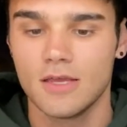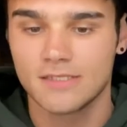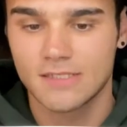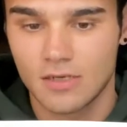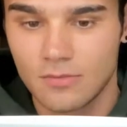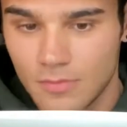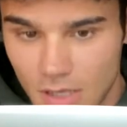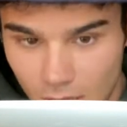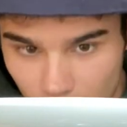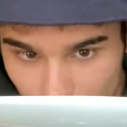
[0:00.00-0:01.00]

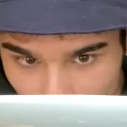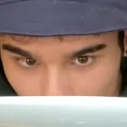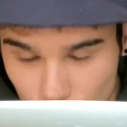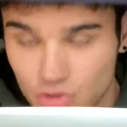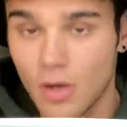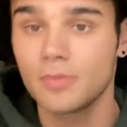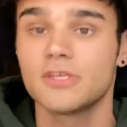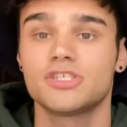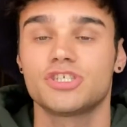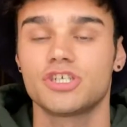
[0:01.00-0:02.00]
Some
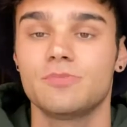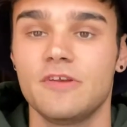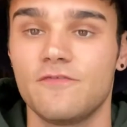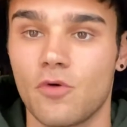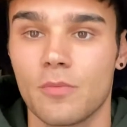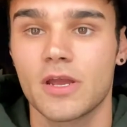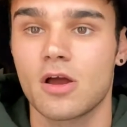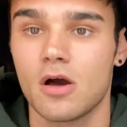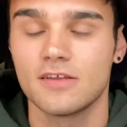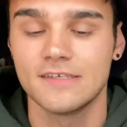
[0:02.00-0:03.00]
droplets should be forming
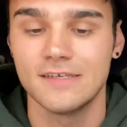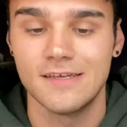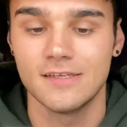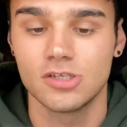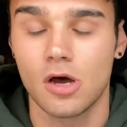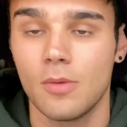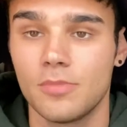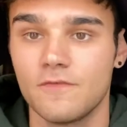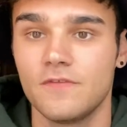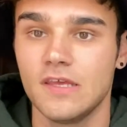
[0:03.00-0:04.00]
on the top
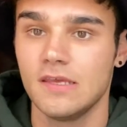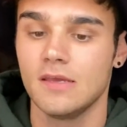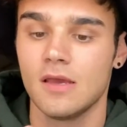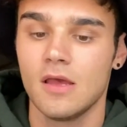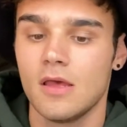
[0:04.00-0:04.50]
of the